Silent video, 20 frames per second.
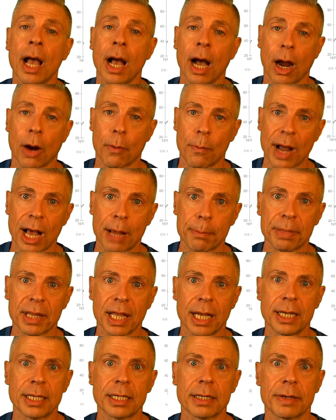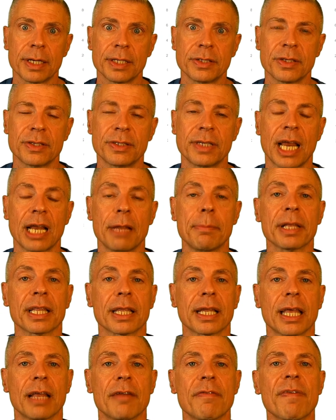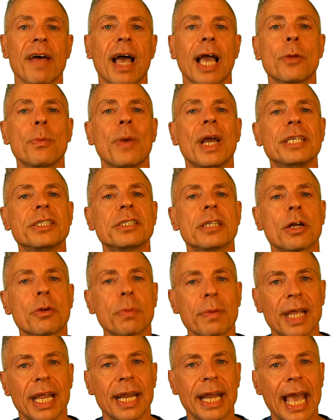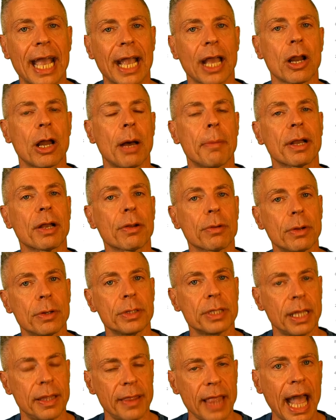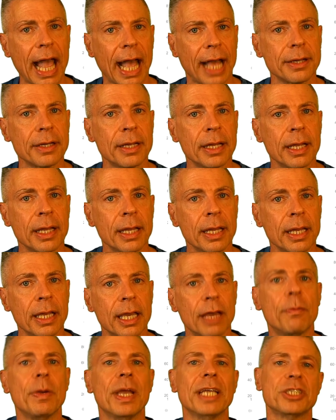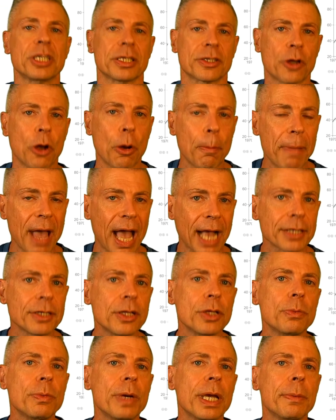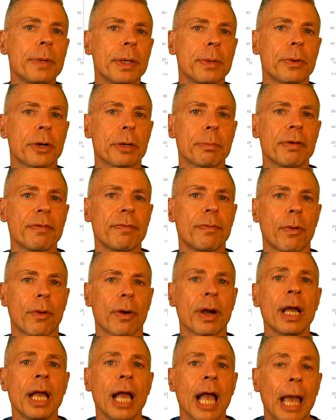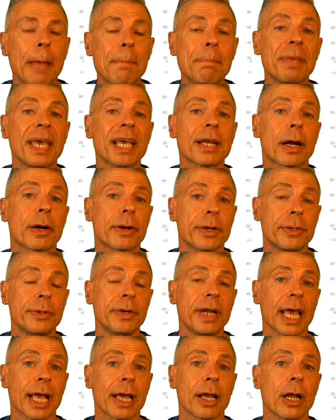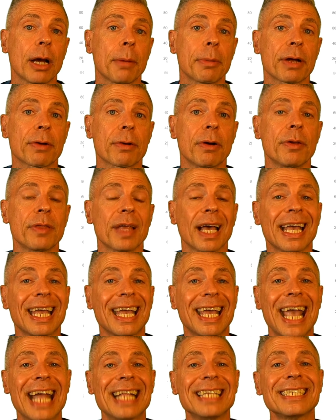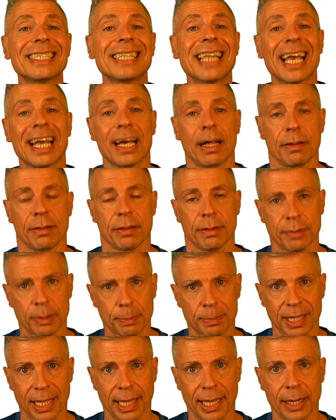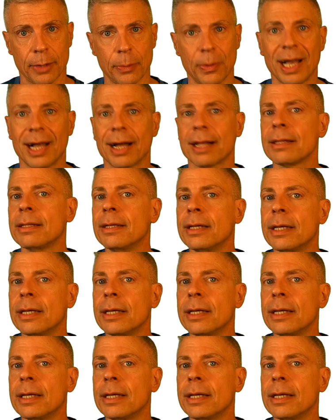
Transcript: around planetary sustainability and find ways to create economic growth in that. If we just go back to the way we were before and pit our own economic growth against the health of the planet, well,